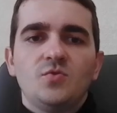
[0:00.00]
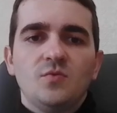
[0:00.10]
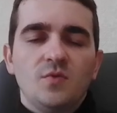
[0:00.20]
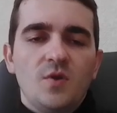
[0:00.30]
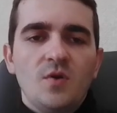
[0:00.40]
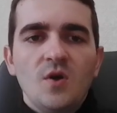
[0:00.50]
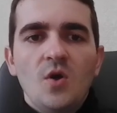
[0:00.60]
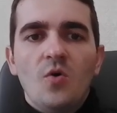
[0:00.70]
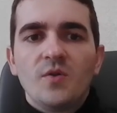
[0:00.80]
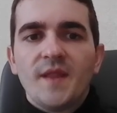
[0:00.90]
You know,
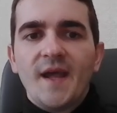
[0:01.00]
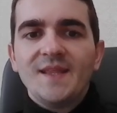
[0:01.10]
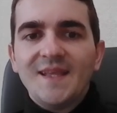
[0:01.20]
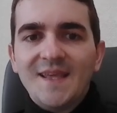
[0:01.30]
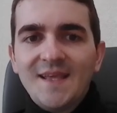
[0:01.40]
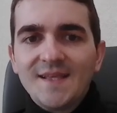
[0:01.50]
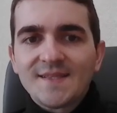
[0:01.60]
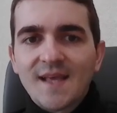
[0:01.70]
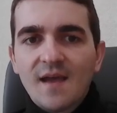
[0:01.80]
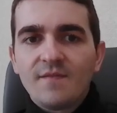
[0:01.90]
or knight
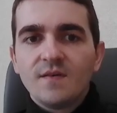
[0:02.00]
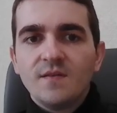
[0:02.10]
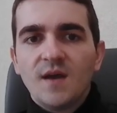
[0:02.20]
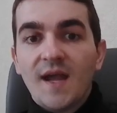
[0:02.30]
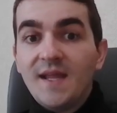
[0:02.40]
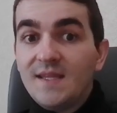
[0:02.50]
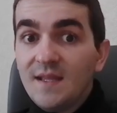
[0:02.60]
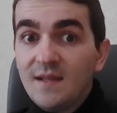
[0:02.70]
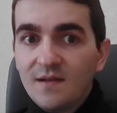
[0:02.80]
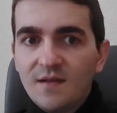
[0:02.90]
e7,
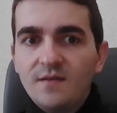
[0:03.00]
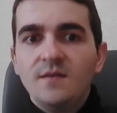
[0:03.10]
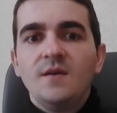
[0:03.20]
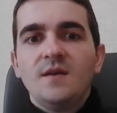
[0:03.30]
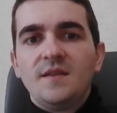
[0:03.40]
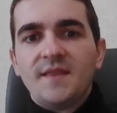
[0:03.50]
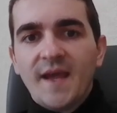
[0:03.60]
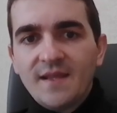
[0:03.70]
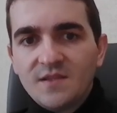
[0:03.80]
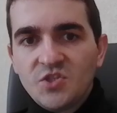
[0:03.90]
ideally.
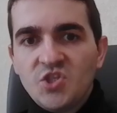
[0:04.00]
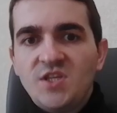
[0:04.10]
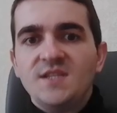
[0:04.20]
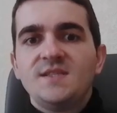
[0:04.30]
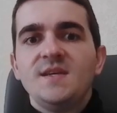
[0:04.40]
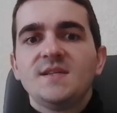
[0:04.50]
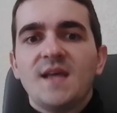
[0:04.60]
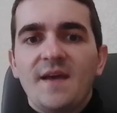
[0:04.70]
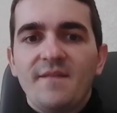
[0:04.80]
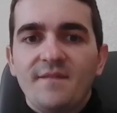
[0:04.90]
Knight g6
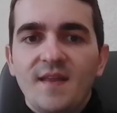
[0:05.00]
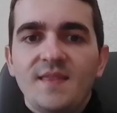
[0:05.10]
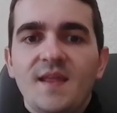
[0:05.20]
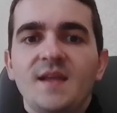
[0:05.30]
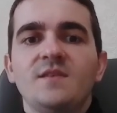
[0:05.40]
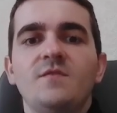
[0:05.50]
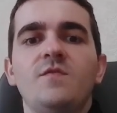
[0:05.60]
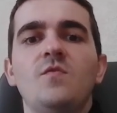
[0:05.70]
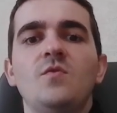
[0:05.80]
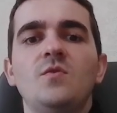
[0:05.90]
and then knight
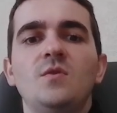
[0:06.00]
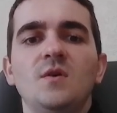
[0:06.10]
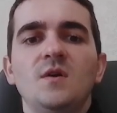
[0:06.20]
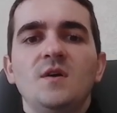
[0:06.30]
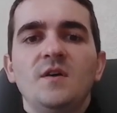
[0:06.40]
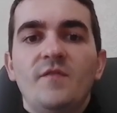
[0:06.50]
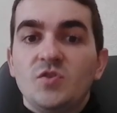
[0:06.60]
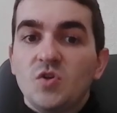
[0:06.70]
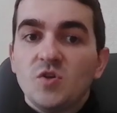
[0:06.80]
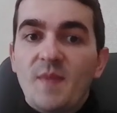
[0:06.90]
f4. There's
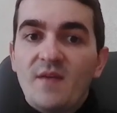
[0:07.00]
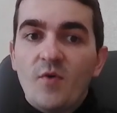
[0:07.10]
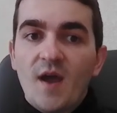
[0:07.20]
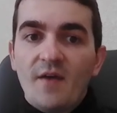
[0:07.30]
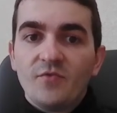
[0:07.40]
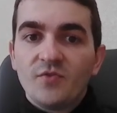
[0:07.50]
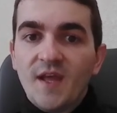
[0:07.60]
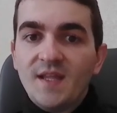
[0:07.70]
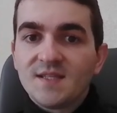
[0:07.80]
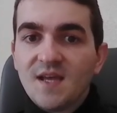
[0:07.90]
also, by the way, after
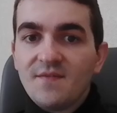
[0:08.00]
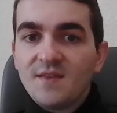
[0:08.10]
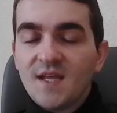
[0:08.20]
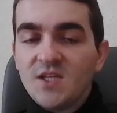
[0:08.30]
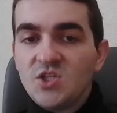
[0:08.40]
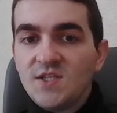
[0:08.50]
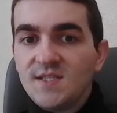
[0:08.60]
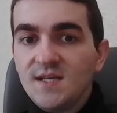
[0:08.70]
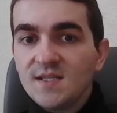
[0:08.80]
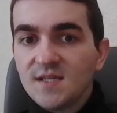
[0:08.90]
knight e7, knight
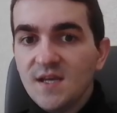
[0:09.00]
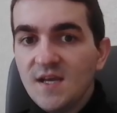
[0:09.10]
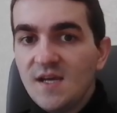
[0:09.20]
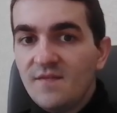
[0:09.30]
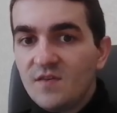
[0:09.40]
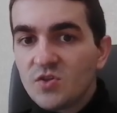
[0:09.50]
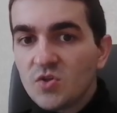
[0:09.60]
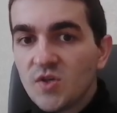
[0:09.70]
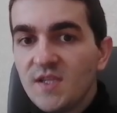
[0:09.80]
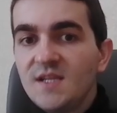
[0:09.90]
g6, there's
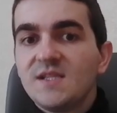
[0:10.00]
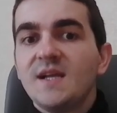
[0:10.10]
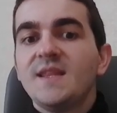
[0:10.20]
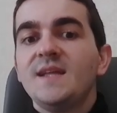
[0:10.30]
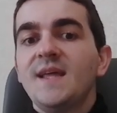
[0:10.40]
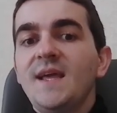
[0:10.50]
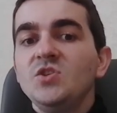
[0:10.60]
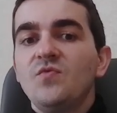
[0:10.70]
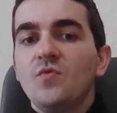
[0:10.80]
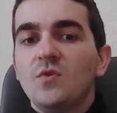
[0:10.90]
also ideas like knight
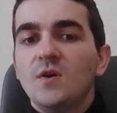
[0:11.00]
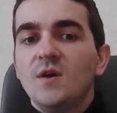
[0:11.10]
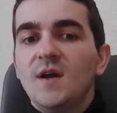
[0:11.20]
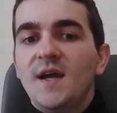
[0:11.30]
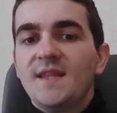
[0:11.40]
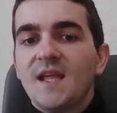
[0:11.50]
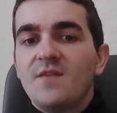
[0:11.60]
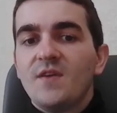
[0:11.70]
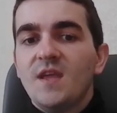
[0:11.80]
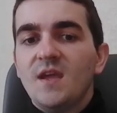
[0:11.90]
h4, attacking
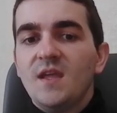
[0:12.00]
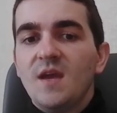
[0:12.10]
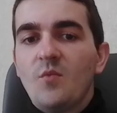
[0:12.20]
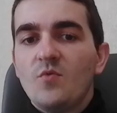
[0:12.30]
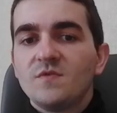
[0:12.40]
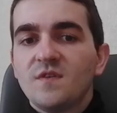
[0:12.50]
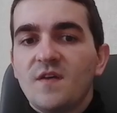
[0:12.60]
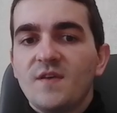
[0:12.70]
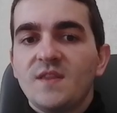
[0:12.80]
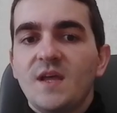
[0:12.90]
the king, king moves
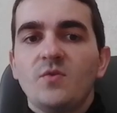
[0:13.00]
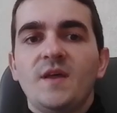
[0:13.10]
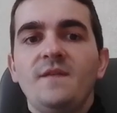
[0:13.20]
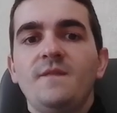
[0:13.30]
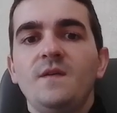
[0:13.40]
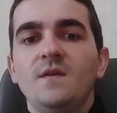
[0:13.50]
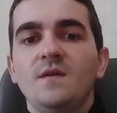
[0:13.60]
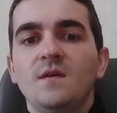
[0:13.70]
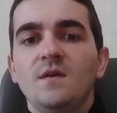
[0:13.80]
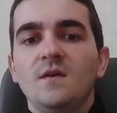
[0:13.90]
and then take on f3.
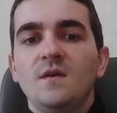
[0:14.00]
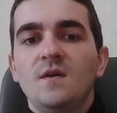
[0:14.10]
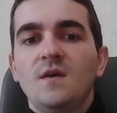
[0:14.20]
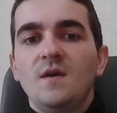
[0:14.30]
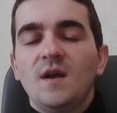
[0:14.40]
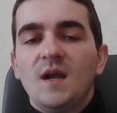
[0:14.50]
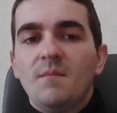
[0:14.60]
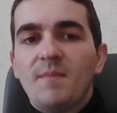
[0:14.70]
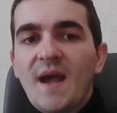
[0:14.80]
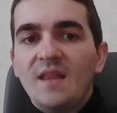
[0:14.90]

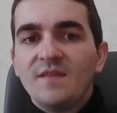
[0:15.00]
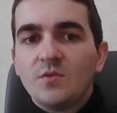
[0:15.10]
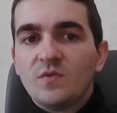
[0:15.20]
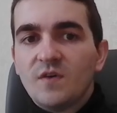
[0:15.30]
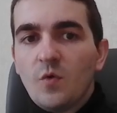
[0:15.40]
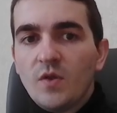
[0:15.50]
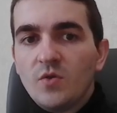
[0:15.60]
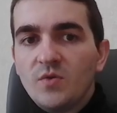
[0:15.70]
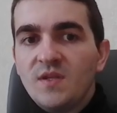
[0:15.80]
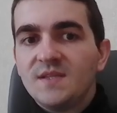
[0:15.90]
Combine that with the queen
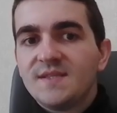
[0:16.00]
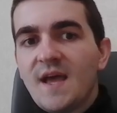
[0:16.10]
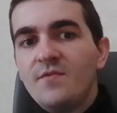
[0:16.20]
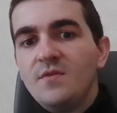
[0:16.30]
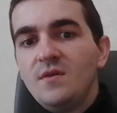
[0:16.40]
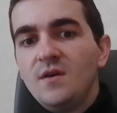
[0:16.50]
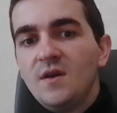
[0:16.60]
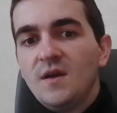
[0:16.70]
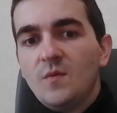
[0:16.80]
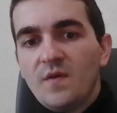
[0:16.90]
on d7.
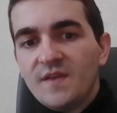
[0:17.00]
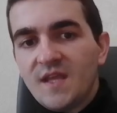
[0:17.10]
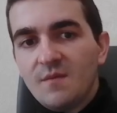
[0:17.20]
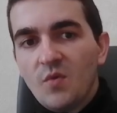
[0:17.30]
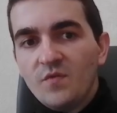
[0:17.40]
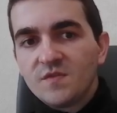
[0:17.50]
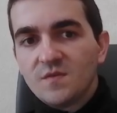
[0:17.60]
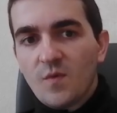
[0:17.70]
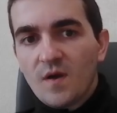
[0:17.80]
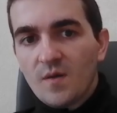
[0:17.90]
When the king moves,
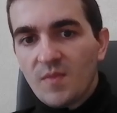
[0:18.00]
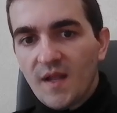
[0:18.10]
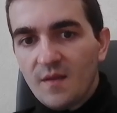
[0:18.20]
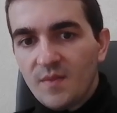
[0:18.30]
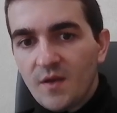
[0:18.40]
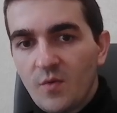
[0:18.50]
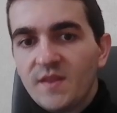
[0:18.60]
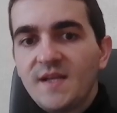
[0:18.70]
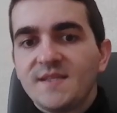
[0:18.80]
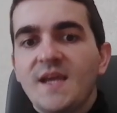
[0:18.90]
black can play queen
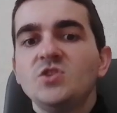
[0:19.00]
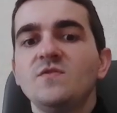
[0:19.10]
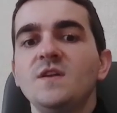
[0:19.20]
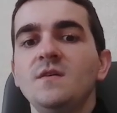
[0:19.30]
takes h3.